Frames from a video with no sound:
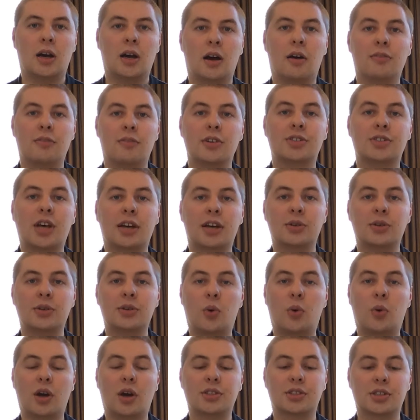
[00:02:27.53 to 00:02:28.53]
Uh, the second
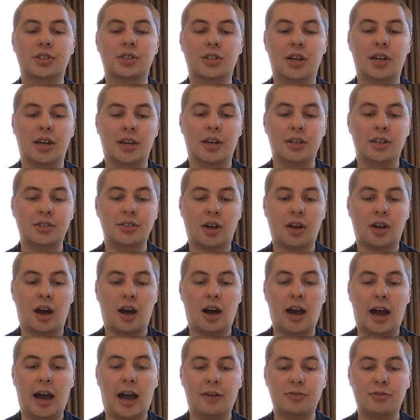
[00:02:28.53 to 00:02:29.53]
question is I
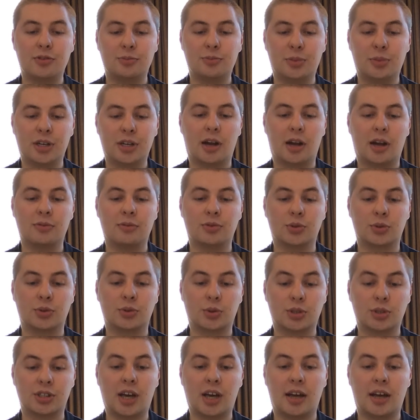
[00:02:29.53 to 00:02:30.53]
haven't been able to
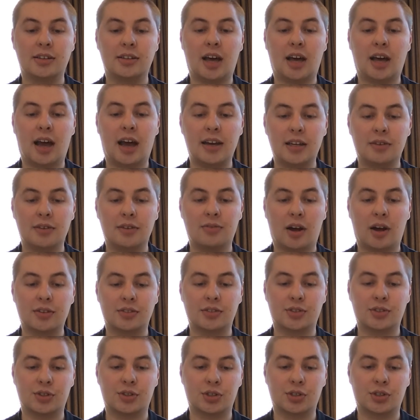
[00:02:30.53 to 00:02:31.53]
attend any
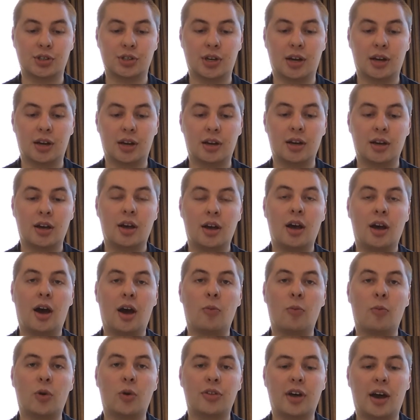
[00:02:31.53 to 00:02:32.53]
events this year,
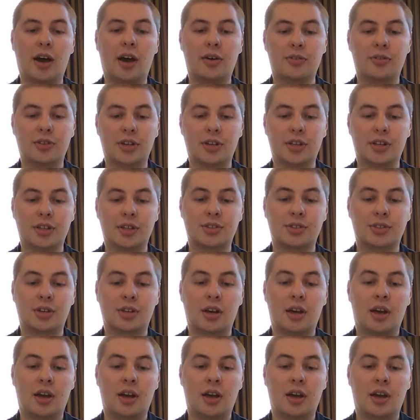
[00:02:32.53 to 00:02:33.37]
and without these,